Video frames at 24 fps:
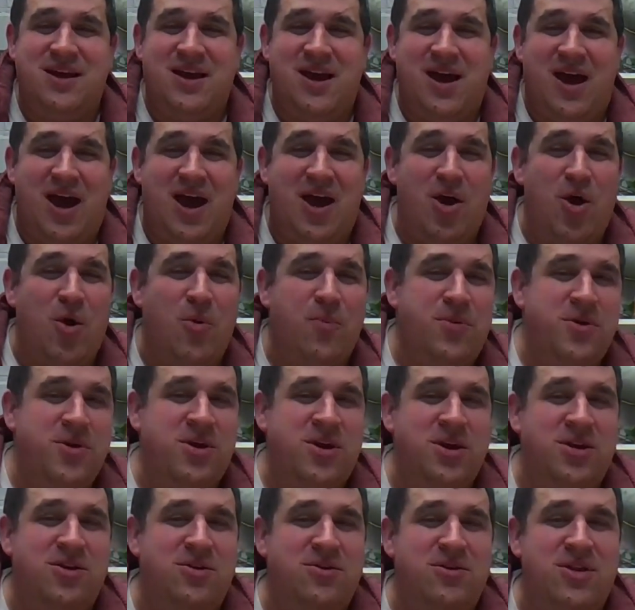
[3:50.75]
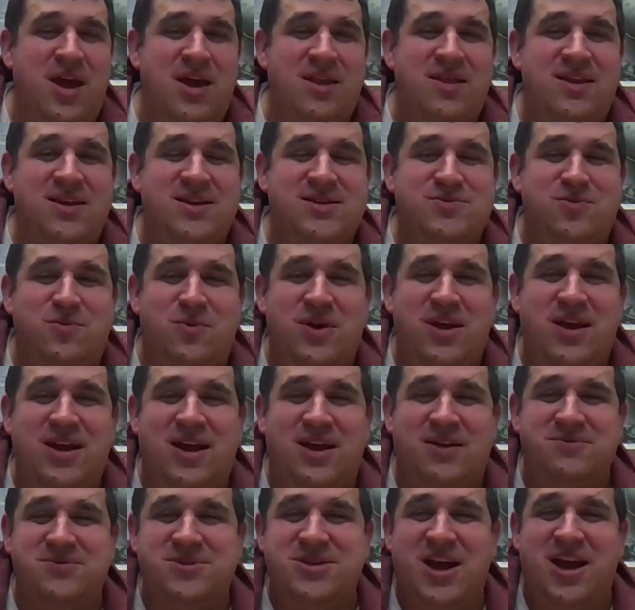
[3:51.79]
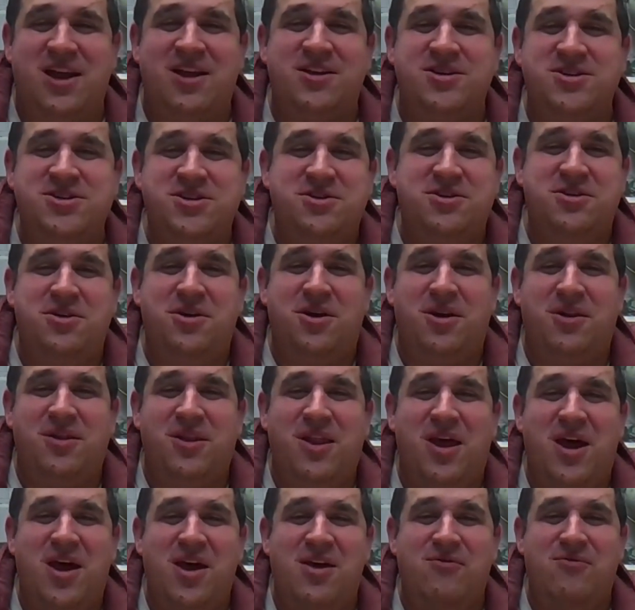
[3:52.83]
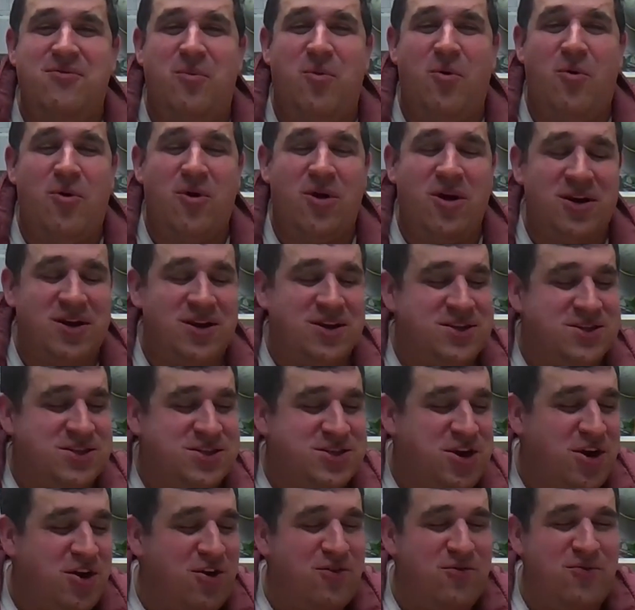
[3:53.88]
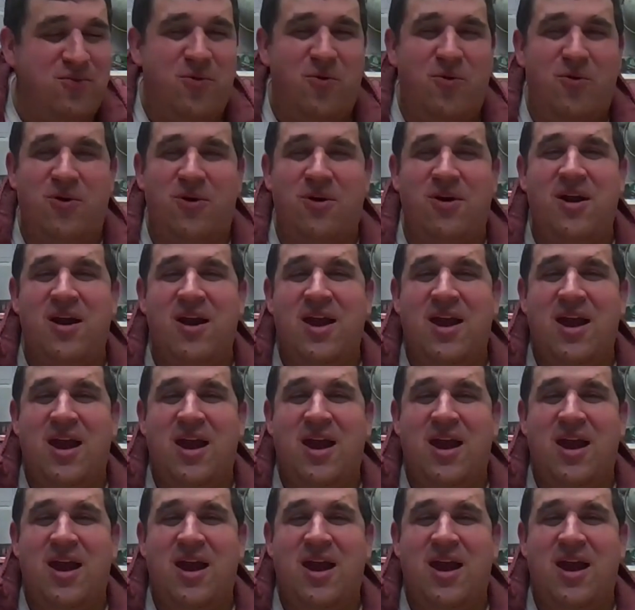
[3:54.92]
I hope you can do that this week. I'm challenging you to love more, to serve more,